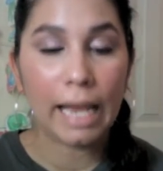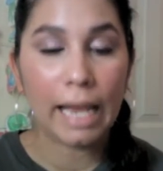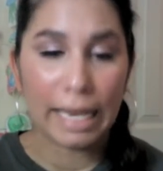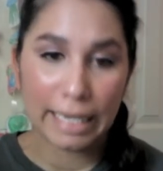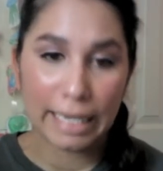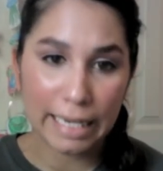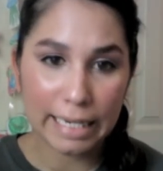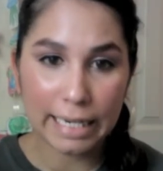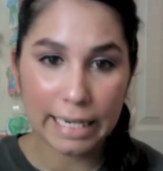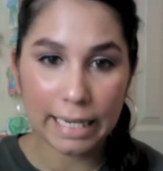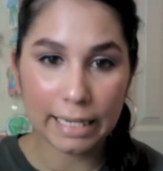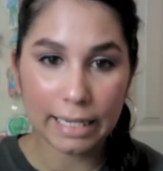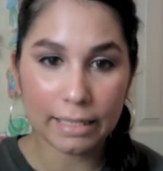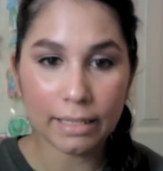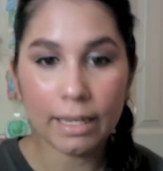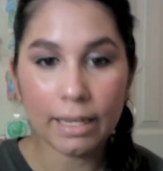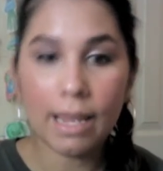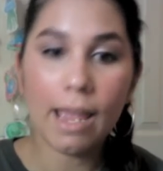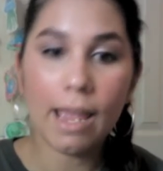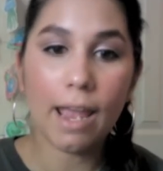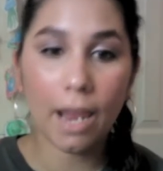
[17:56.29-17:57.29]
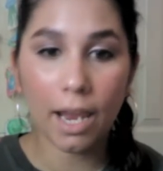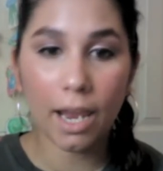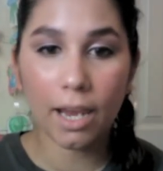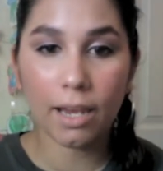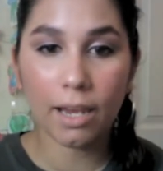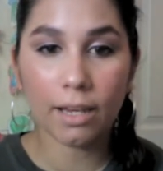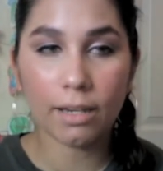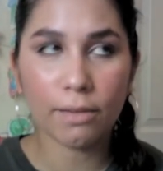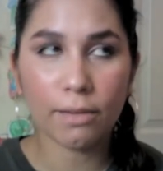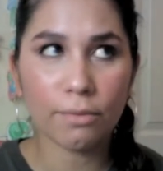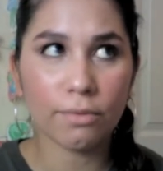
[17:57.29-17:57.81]
You did.
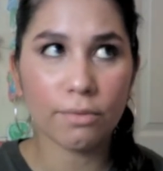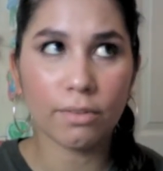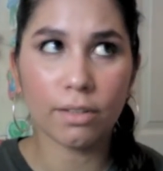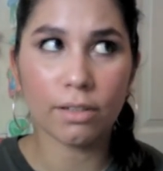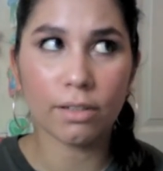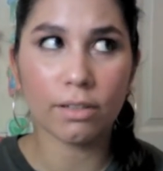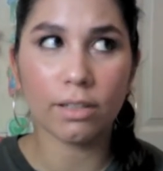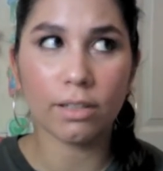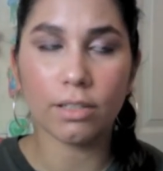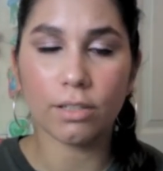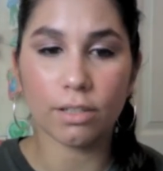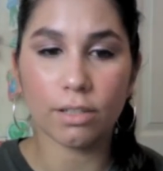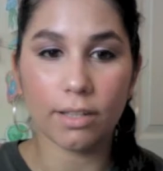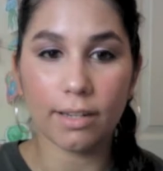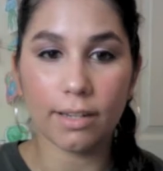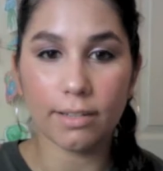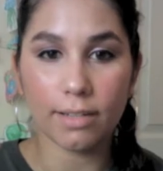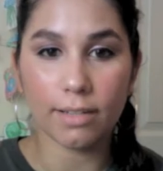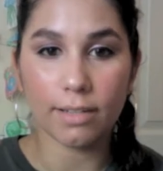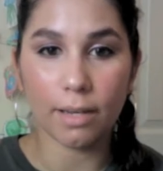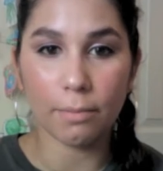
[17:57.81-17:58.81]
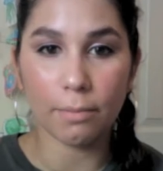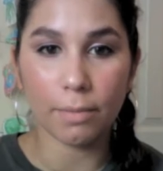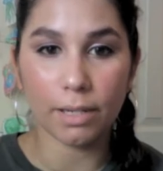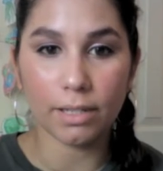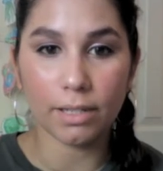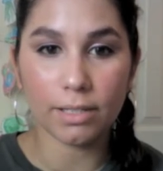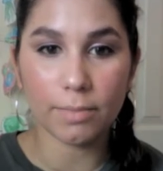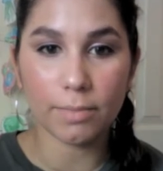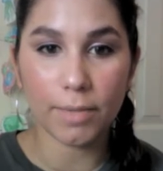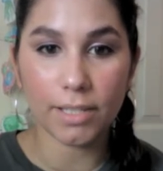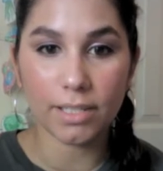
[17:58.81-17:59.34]
And it literally took like 10
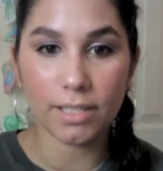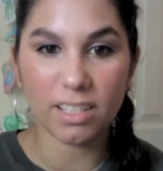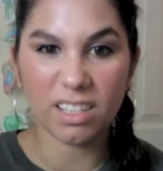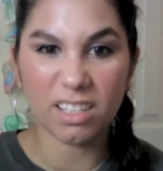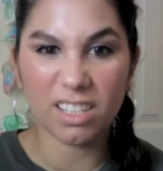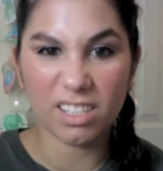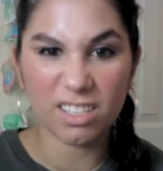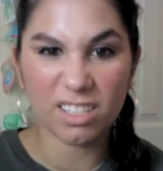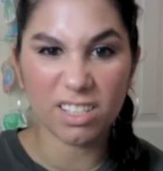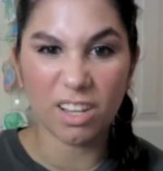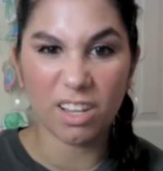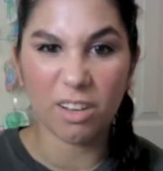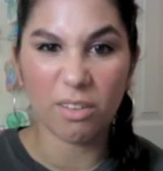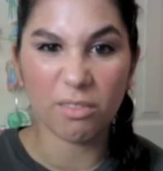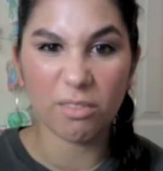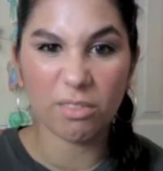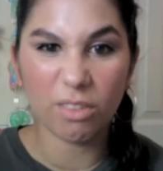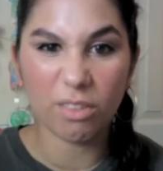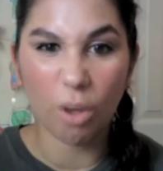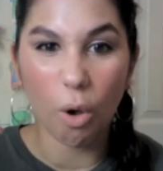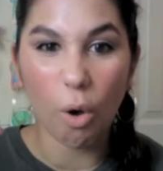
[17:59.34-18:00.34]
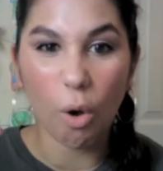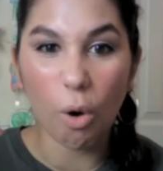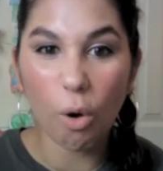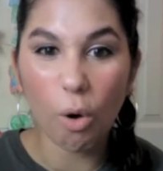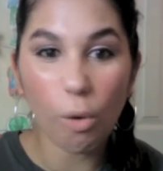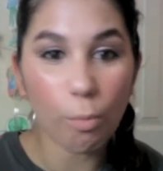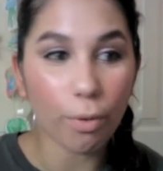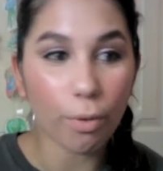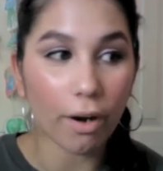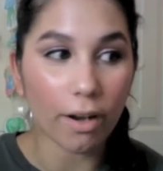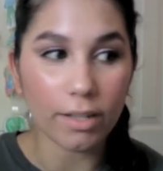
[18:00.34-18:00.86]
minutes basically. So the whole
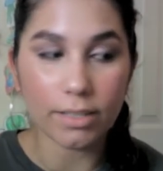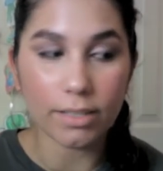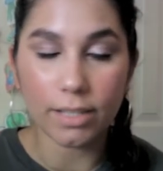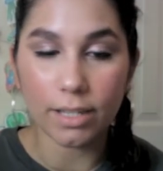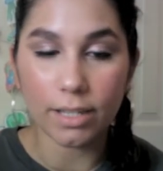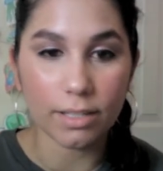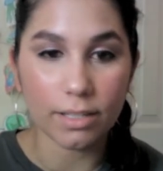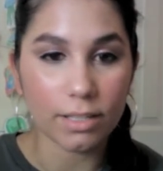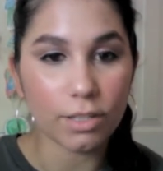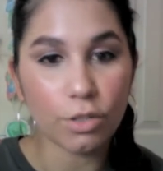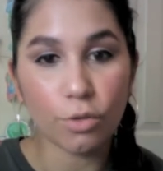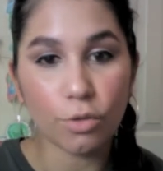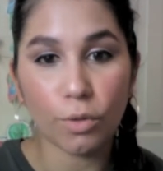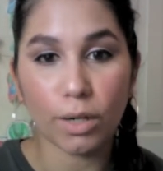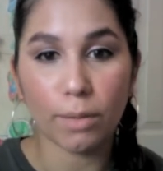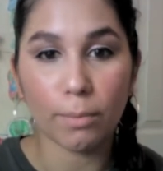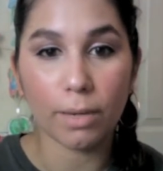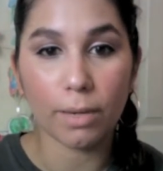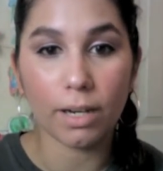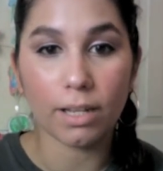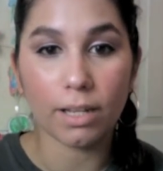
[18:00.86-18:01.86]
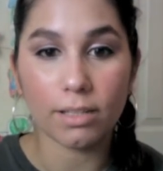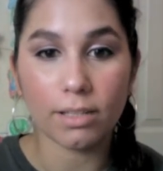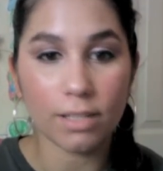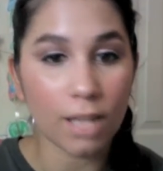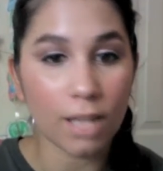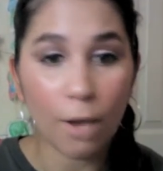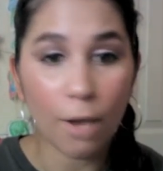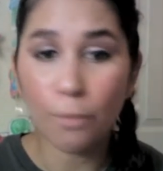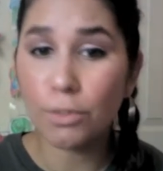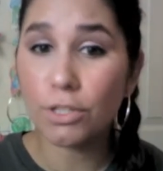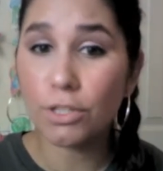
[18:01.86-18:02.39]
process is 20 minutes,
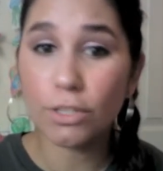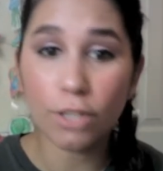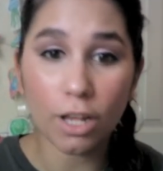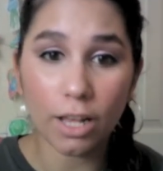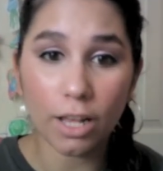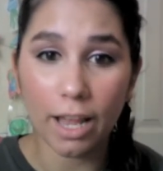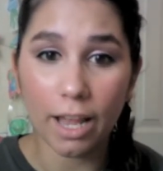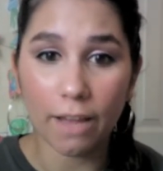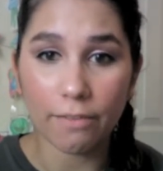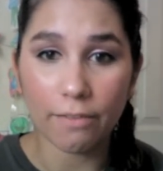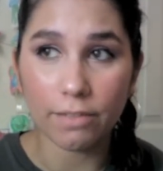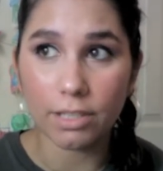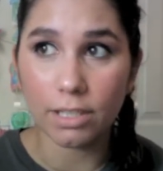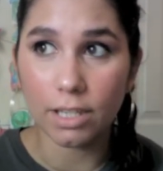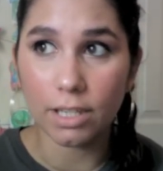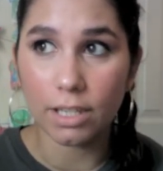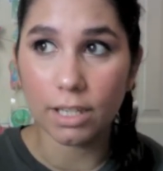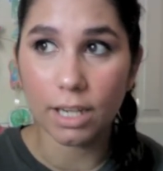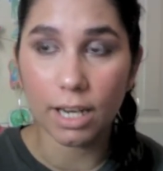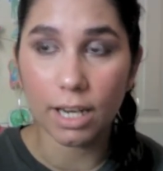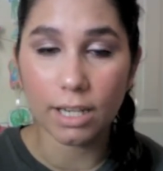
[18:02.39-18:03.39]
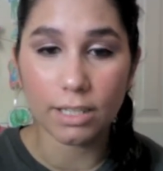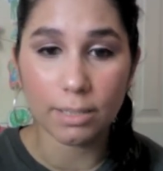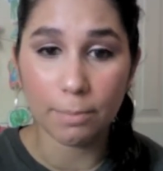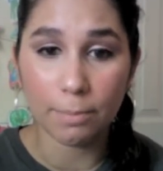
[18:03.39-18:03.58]
which is all I have to dedicate to